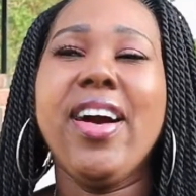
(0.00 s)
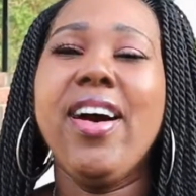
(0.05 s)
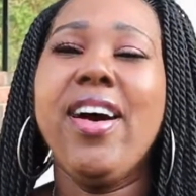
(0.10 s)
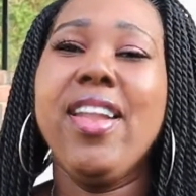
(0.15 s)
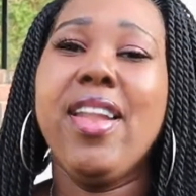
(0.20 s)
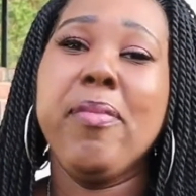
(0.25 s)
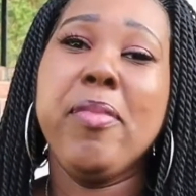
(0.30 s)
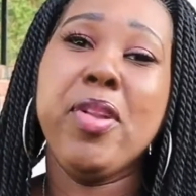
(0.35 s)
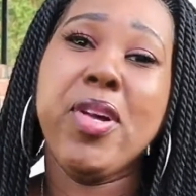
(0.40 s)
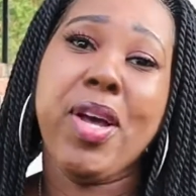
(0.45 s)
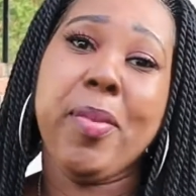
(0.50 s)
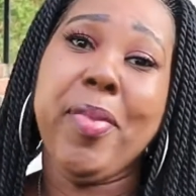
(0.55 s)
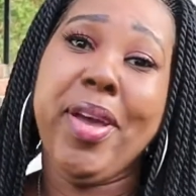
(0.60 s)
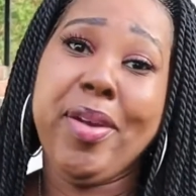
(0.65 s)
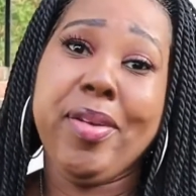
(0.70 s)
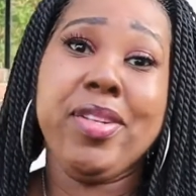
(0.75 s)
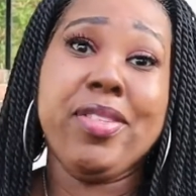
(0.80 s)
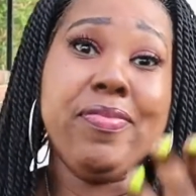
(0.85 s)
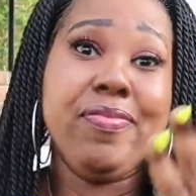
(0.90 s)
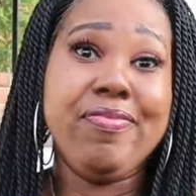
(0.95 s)
let me look
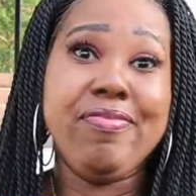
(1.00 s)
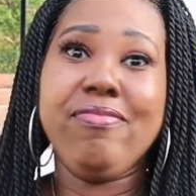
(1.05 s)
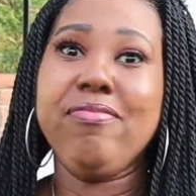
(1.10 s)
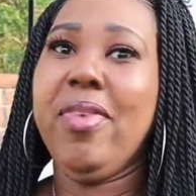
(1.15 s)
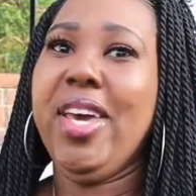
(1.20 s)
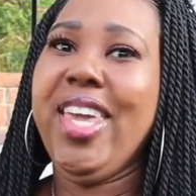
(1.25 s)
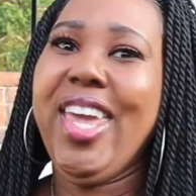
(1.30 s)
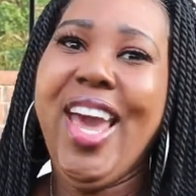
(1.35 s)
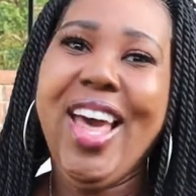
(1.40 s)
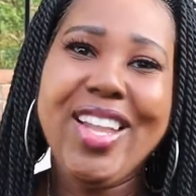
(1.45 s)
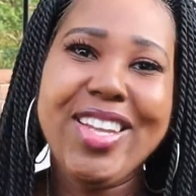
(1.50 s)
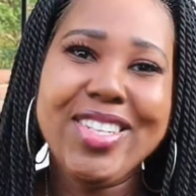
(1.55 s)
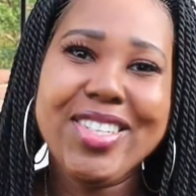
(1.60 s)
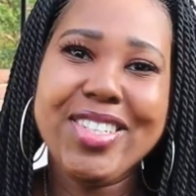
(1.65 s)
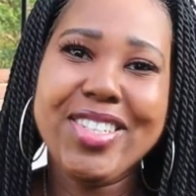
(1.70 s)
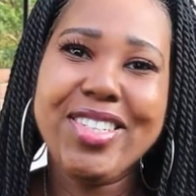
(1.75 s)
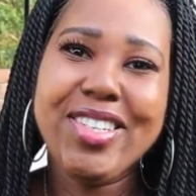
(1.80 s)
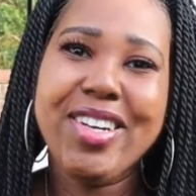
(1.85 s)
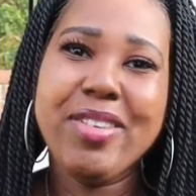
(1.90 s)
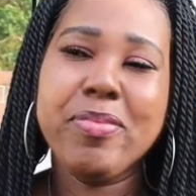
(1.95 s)
at my
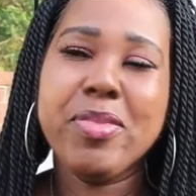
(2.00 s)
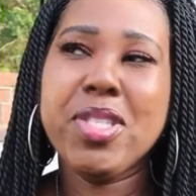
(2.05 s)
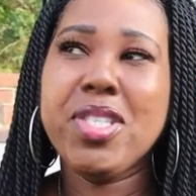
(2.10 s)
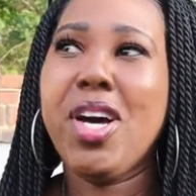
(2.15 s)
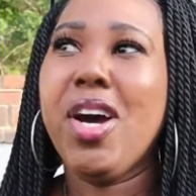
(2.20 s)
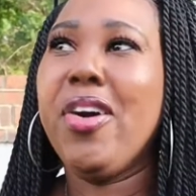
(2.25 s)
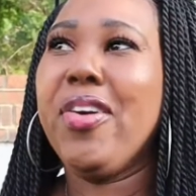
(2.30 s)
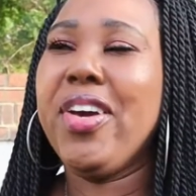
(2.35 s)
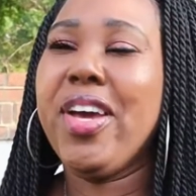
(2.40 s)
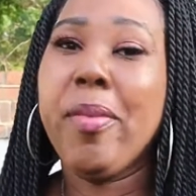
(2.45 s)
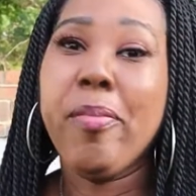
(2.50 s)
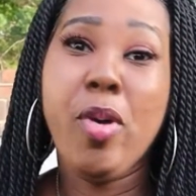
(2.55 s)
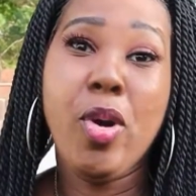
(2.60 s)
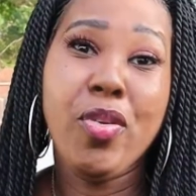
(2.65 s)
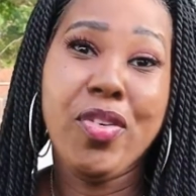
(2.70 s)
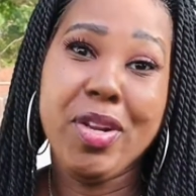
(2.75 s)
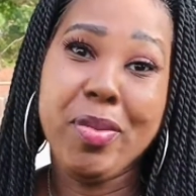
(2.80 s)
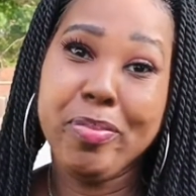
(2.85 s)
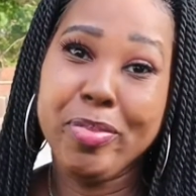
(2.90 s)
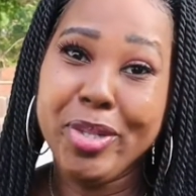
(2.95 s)
calendar. I'm sorry, I'm
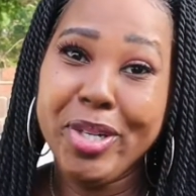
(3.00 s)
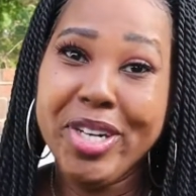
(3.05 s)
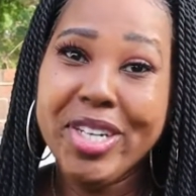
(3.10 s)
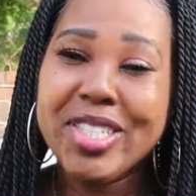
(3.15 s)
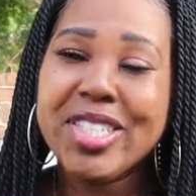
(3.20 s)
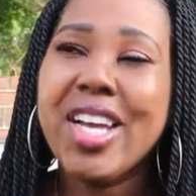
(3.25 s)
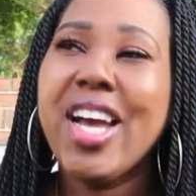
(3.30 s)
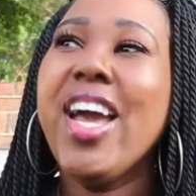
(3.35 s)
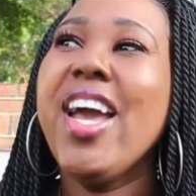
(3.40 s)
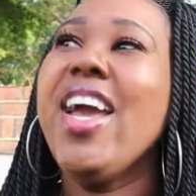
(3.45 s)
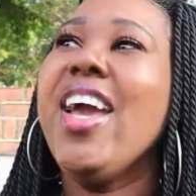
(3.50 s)
already booked.